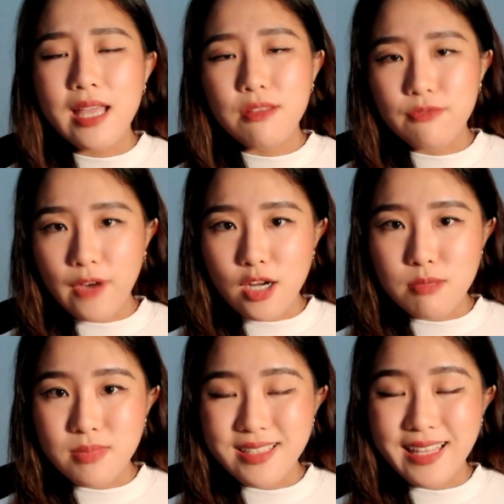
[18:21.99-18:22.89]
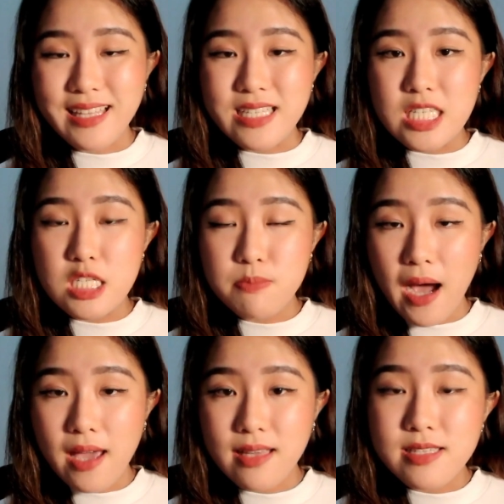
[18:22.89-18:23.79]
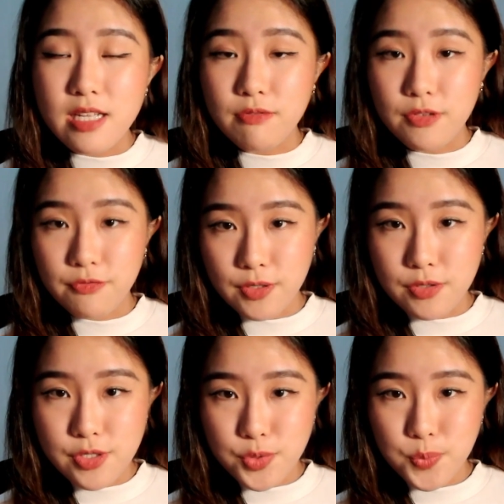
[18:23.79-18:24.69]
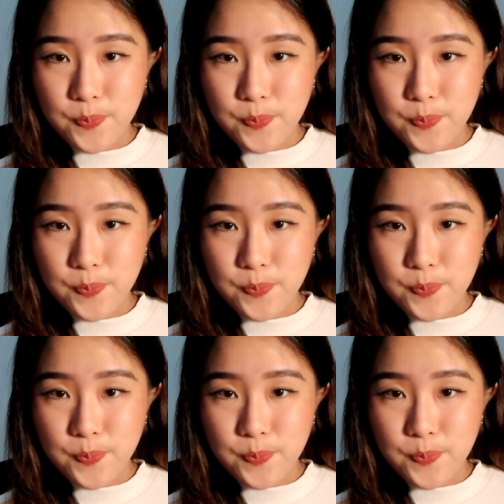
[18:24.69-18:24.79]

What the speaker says: environment that inspires and fulfills you.